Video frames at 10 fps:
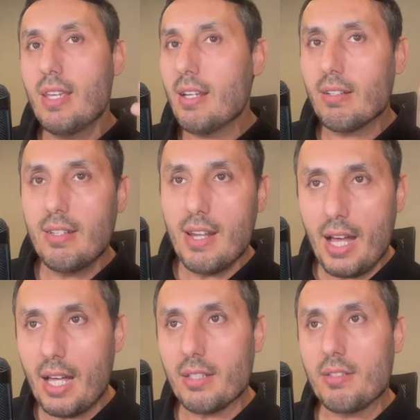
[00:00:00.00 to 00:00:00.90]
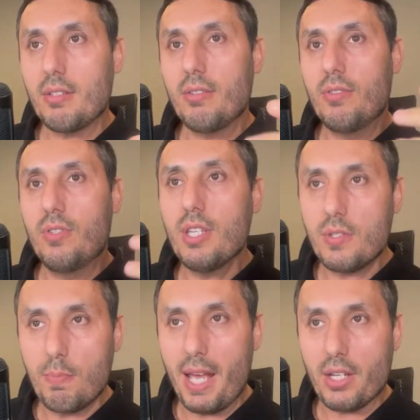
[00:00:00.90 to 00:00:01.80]
they're not
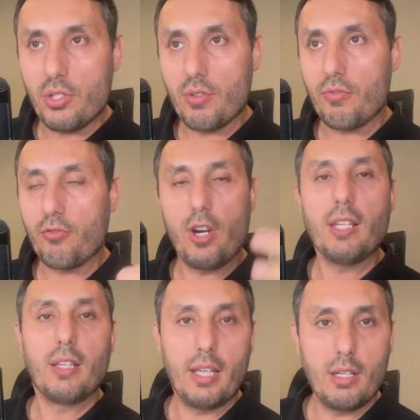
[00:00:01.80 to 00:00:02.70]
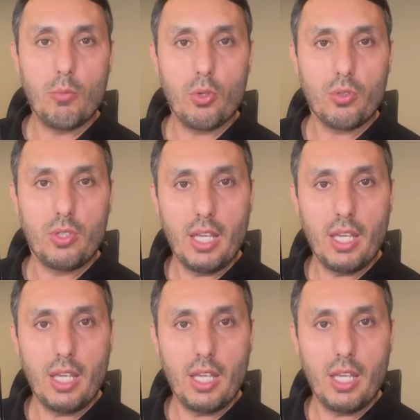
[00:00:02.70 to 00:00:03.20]
dispatcher friendly anymore.